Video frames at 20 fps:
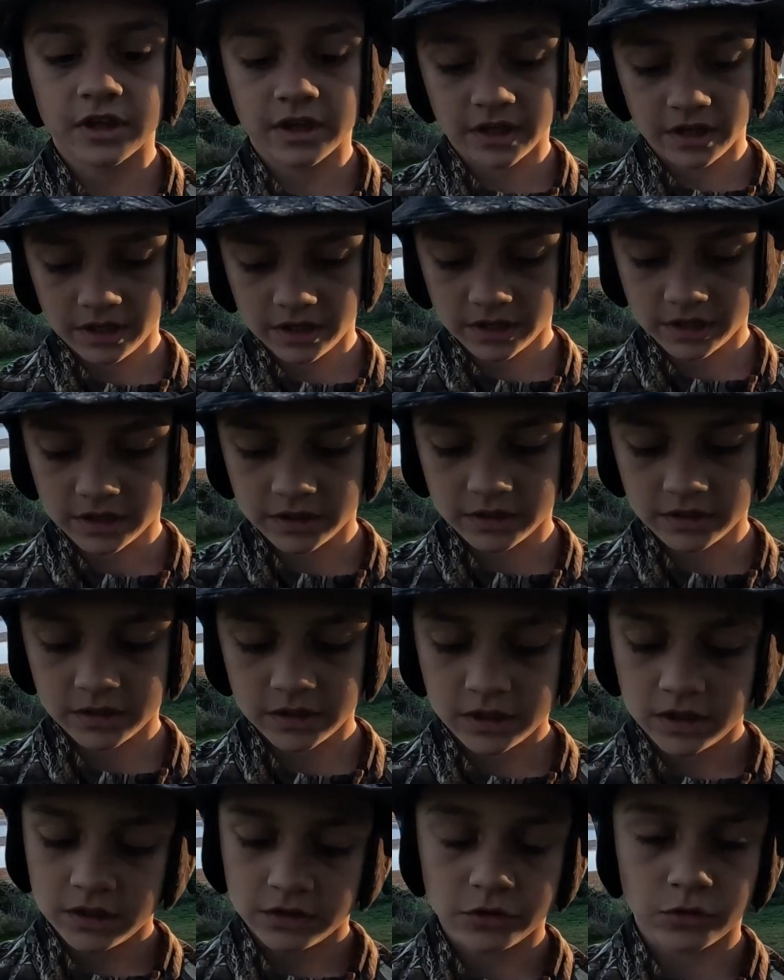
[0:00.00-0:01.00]
and
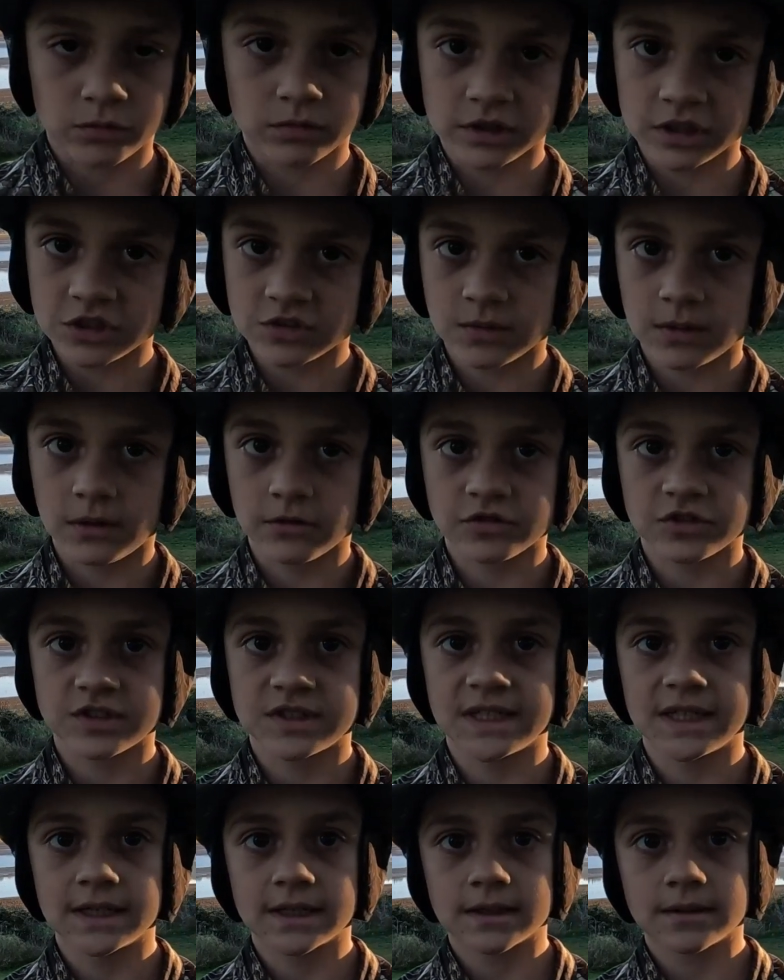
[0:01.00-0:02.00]
the reeds won't
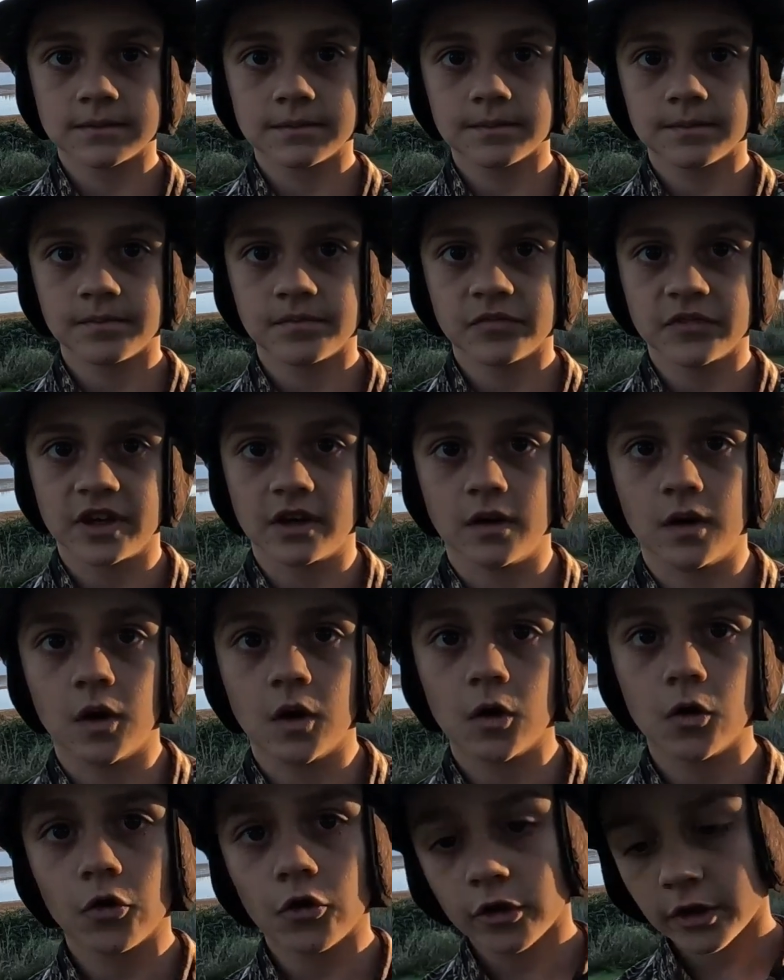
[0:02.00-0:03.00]
stick at
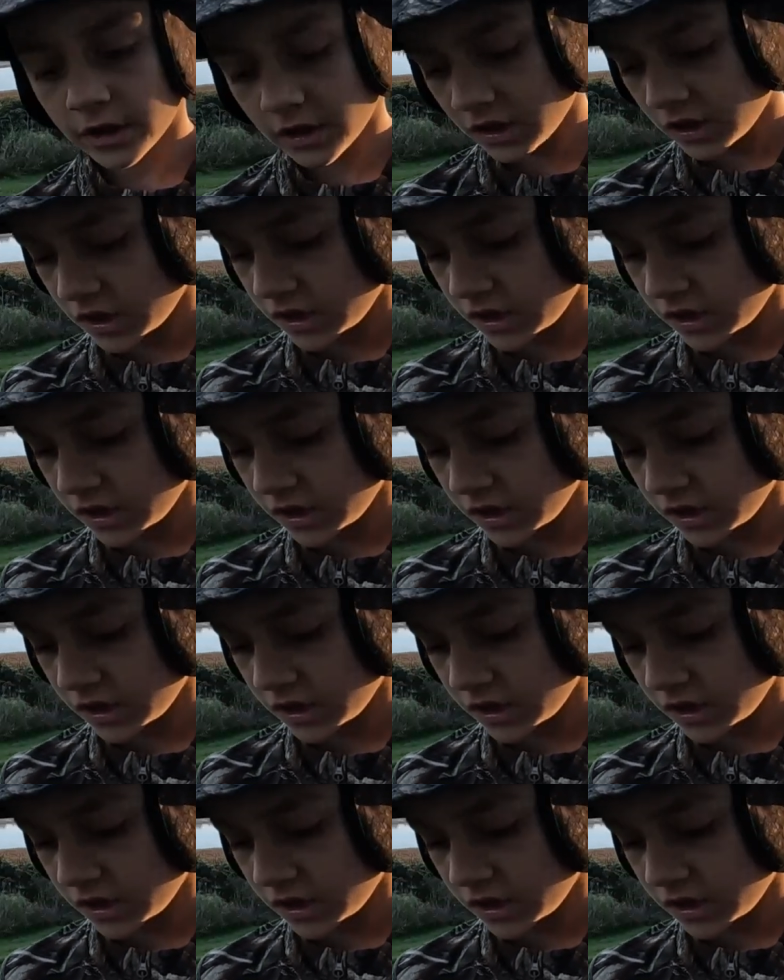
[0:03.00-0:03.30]
all.